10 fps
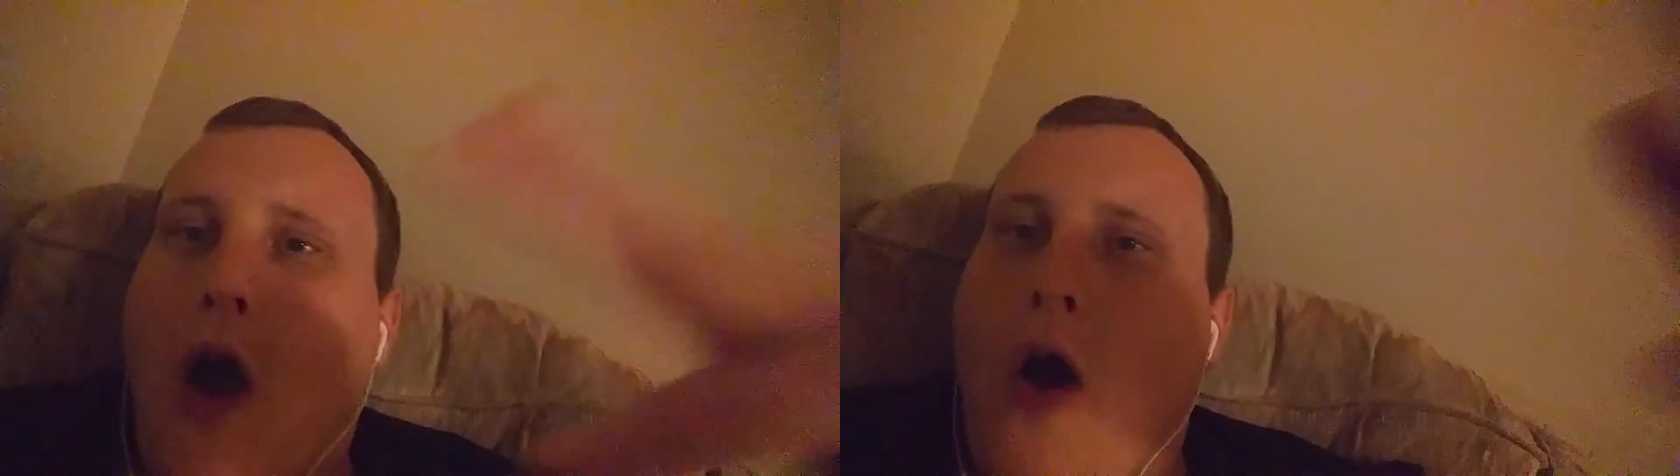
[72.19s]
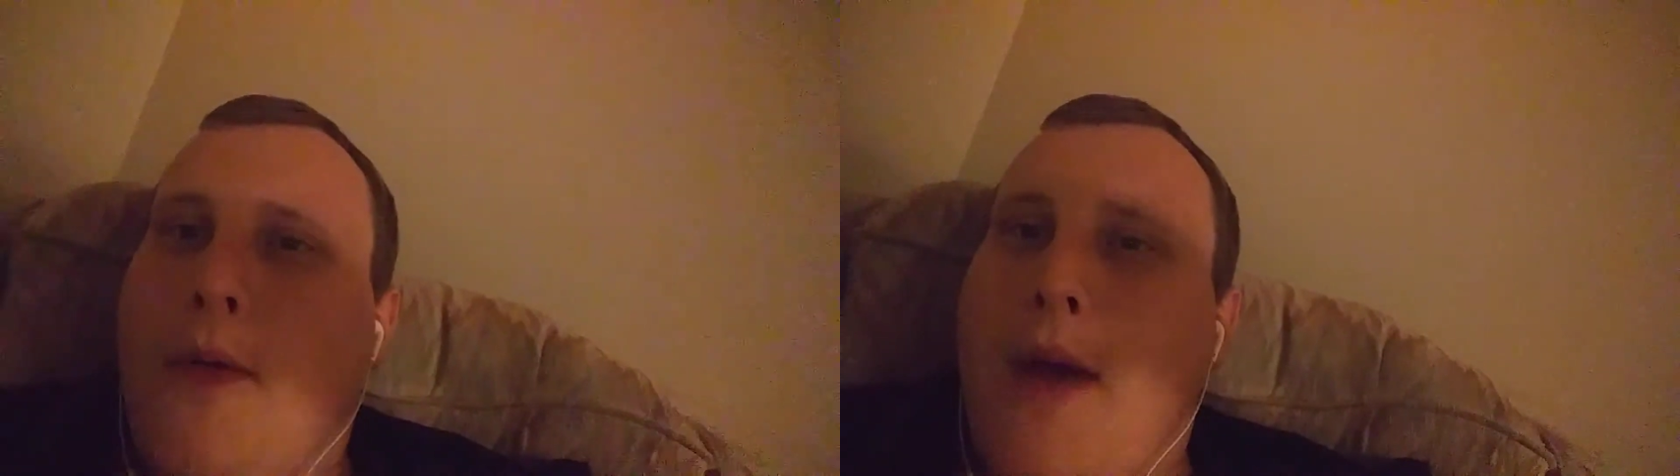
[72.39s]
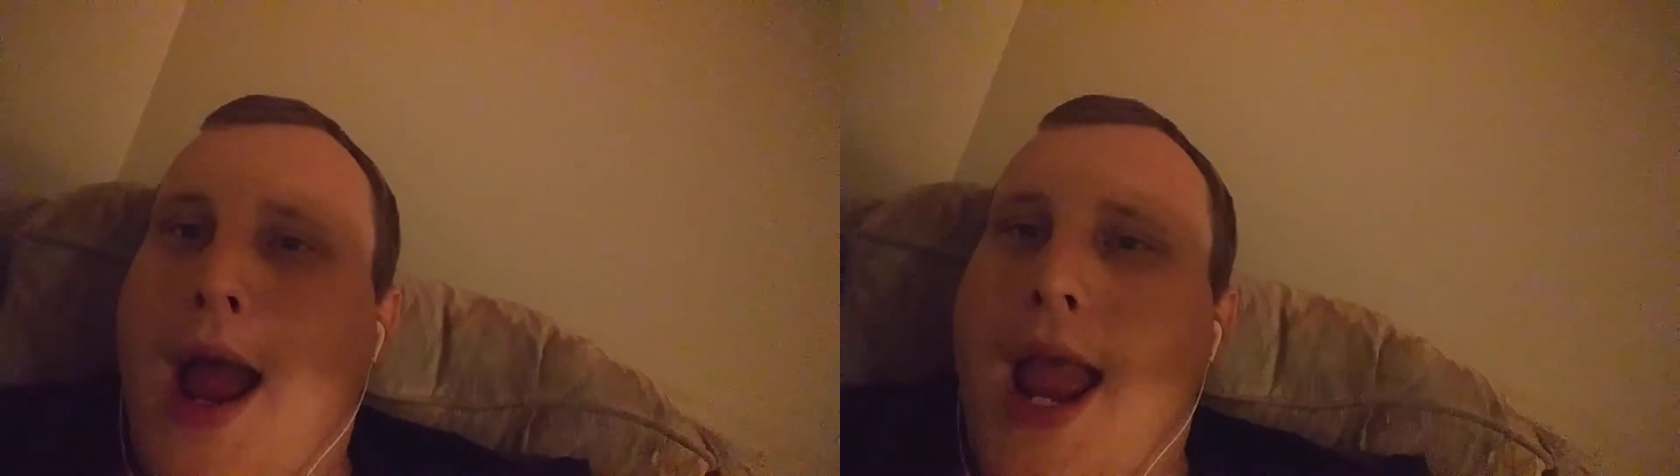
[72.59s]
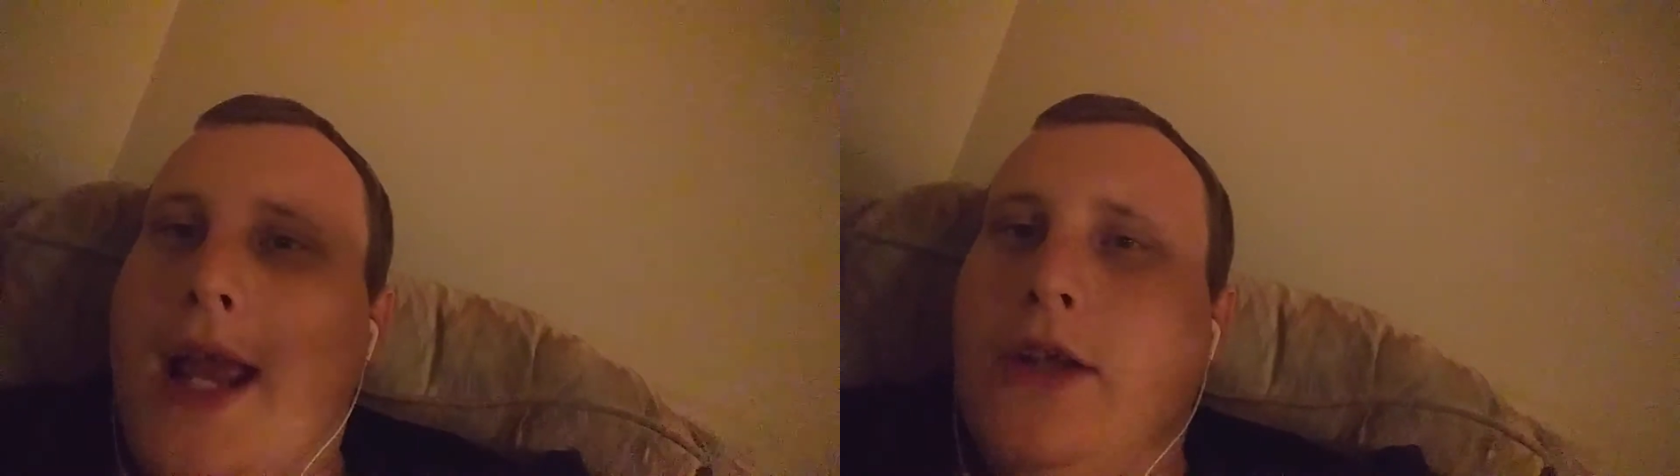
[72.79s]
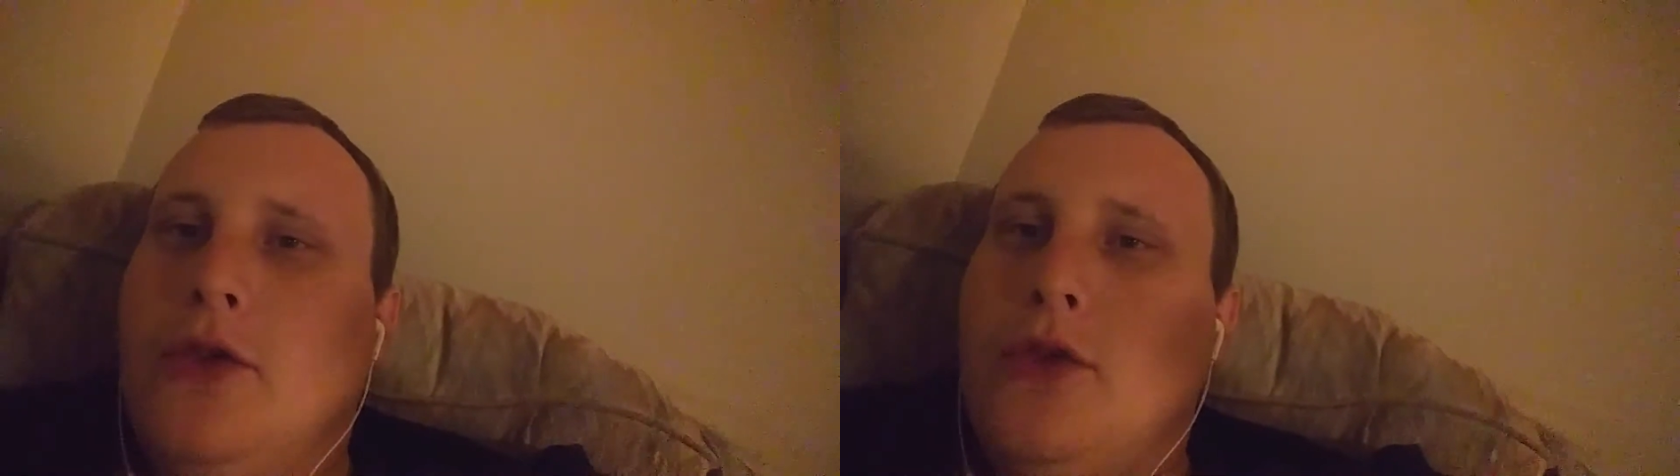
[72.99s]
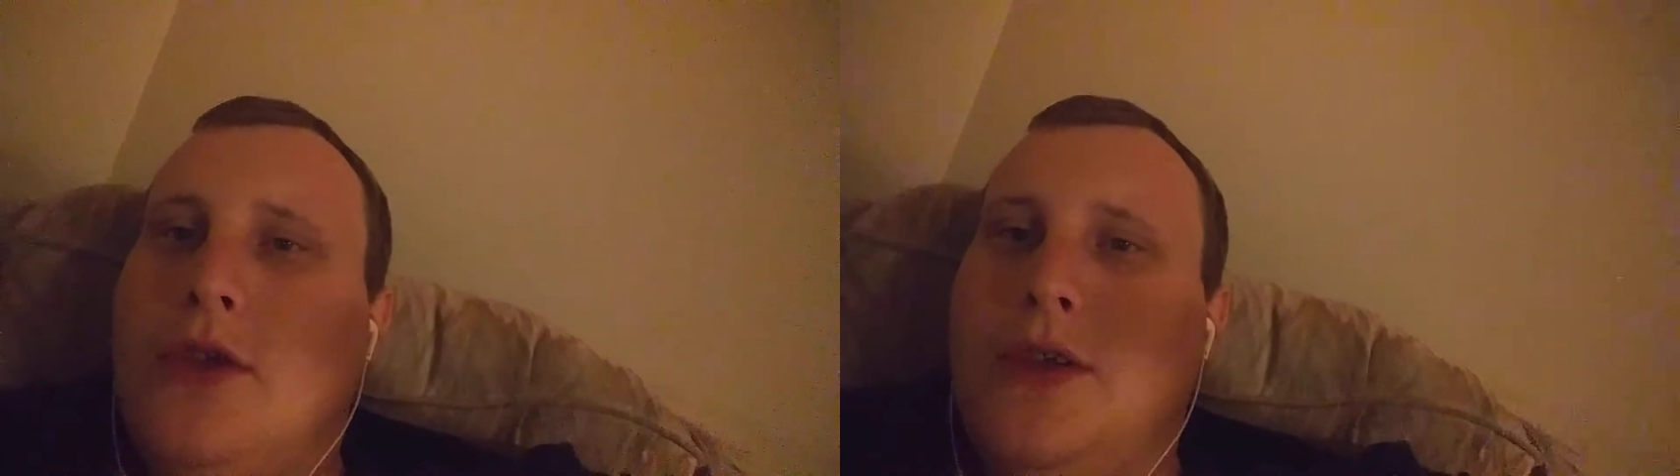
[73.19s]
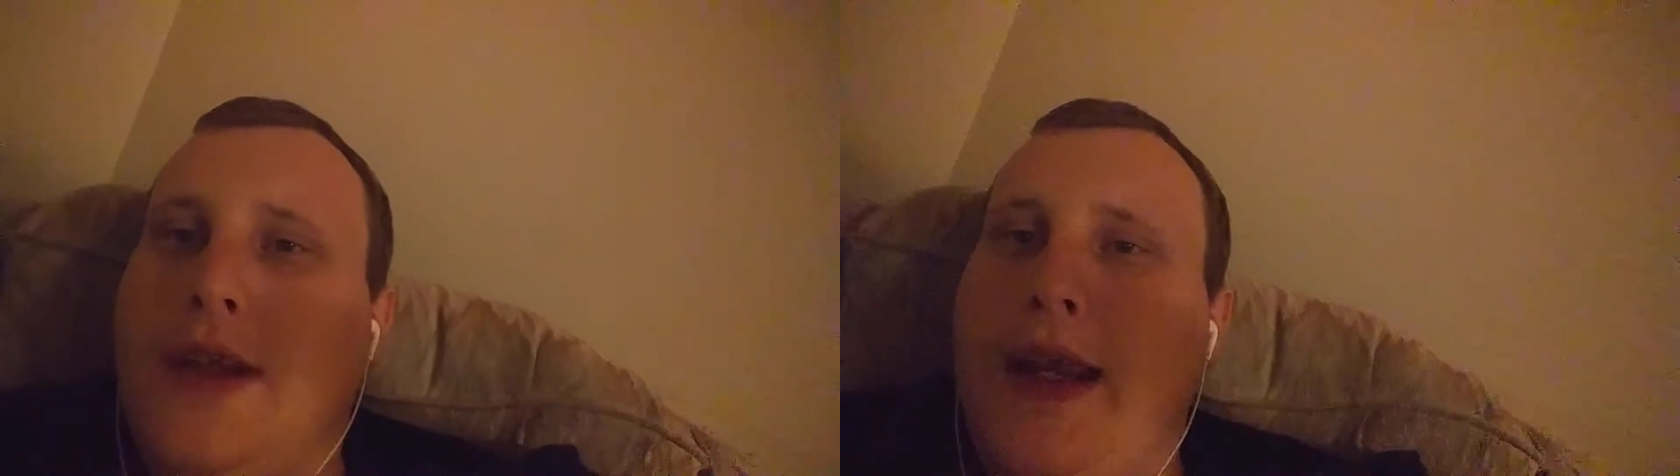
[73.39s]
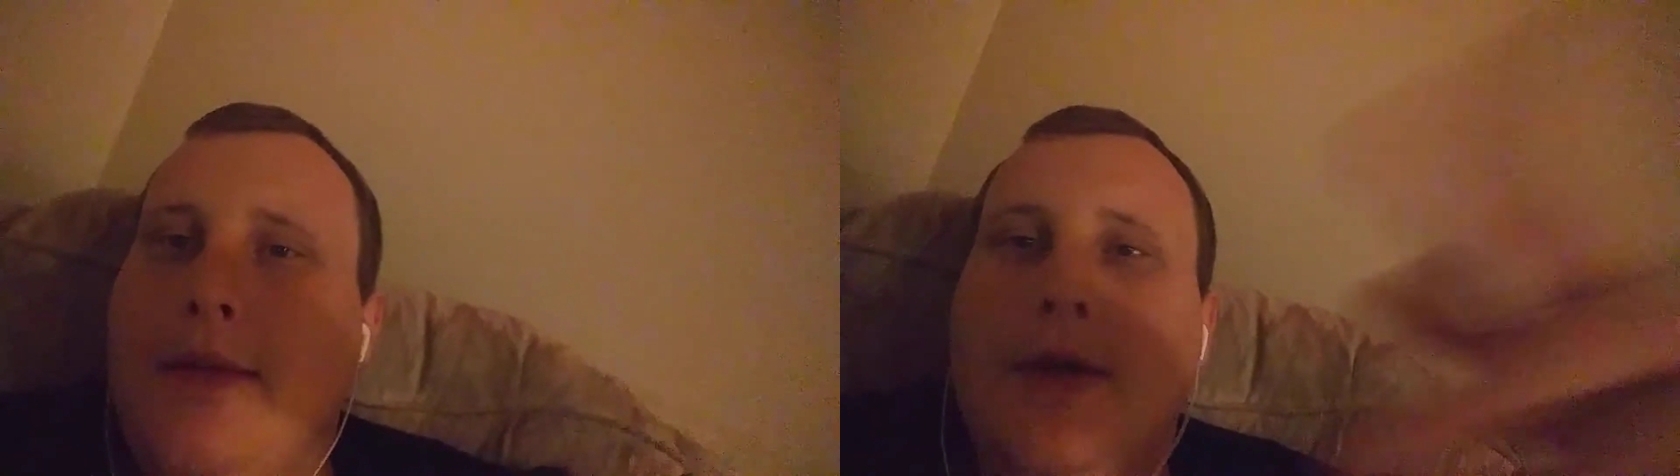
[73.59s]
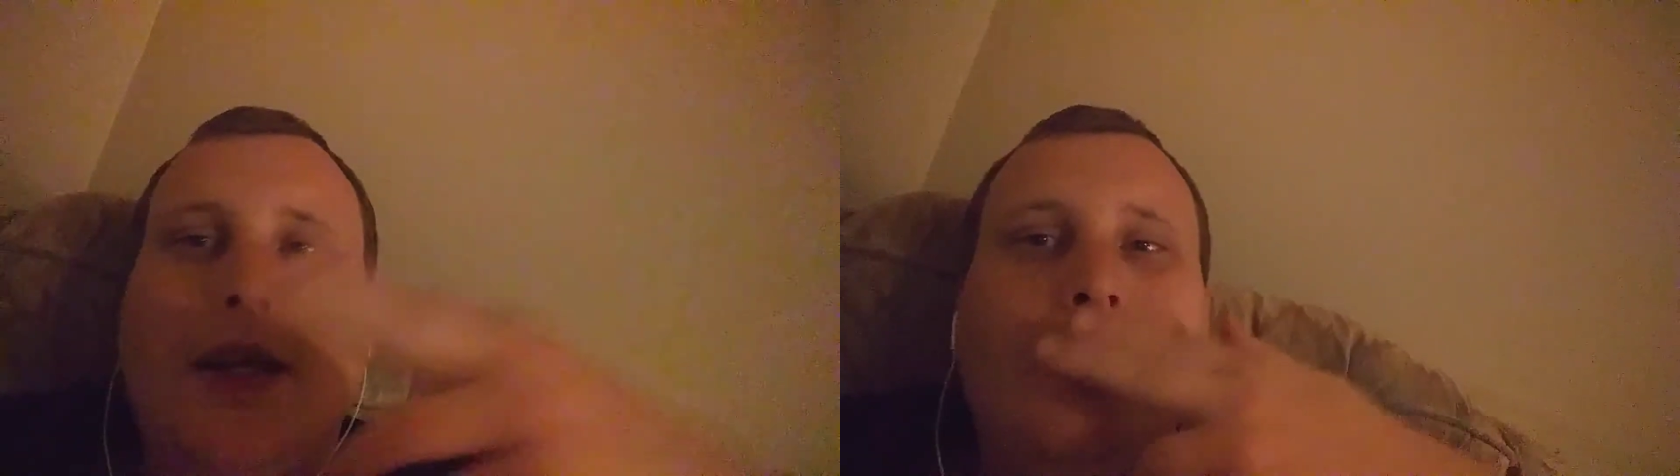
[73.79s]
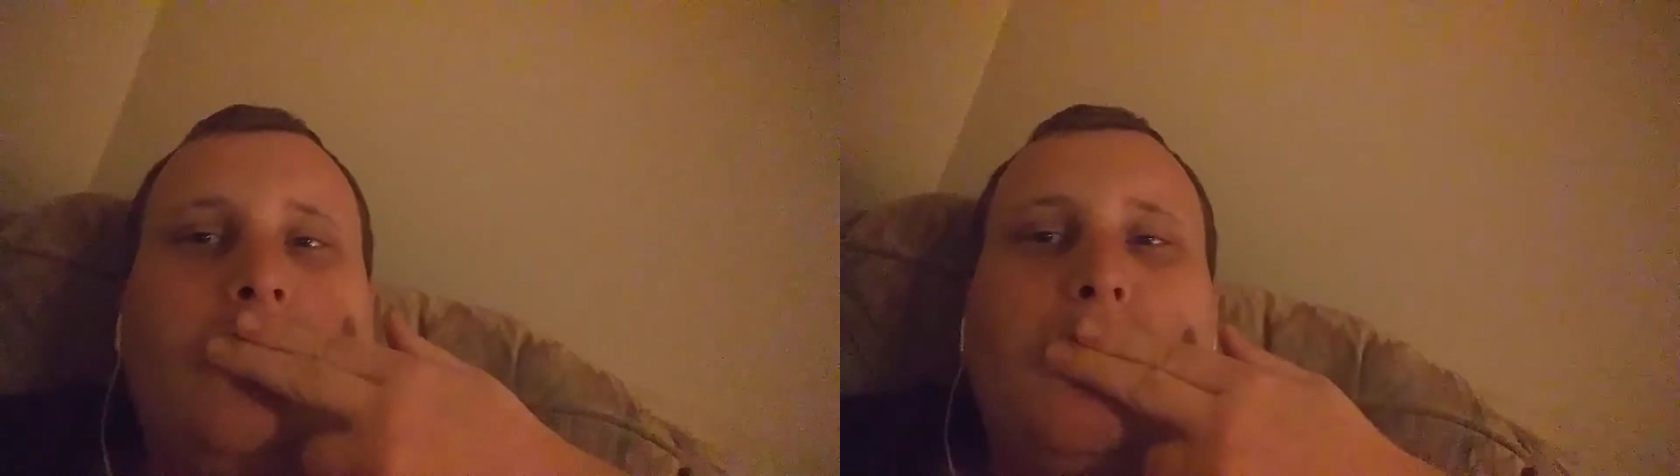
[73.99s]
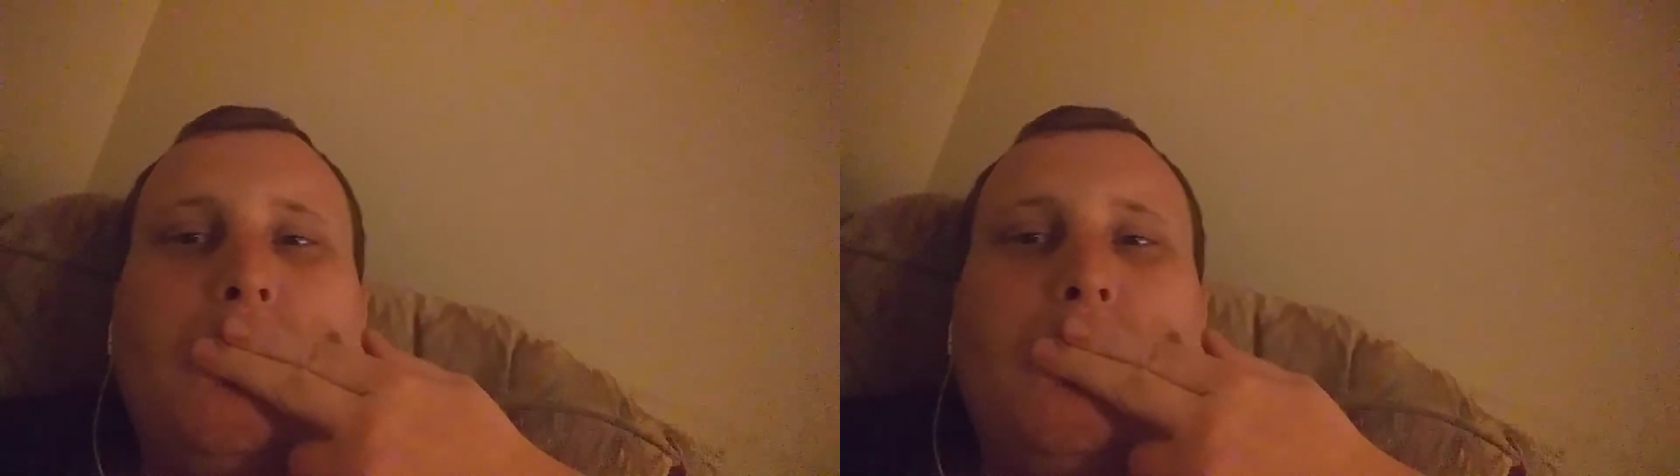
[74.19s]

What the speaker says: All my angels and demons,